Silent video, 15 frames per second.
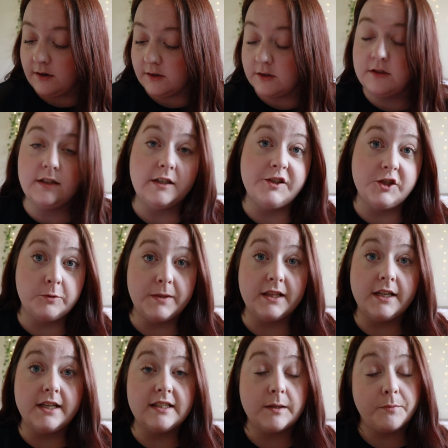or excuse me,
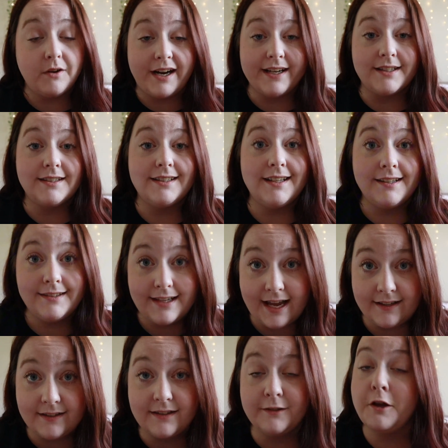the surprise
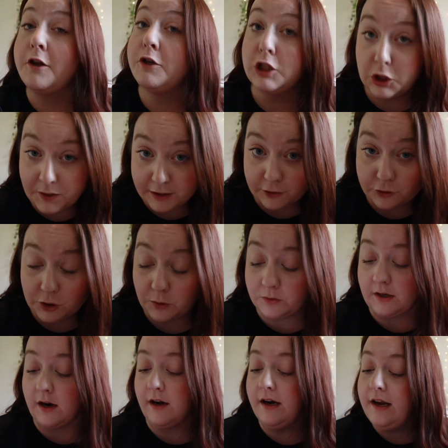sets during the shows
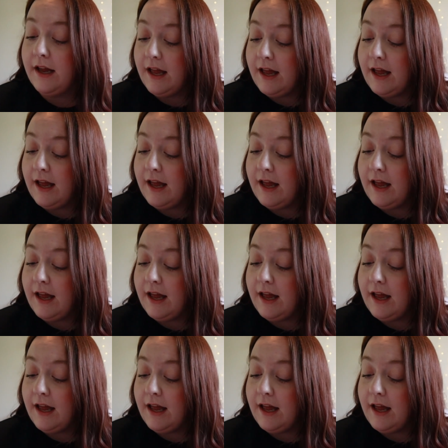are.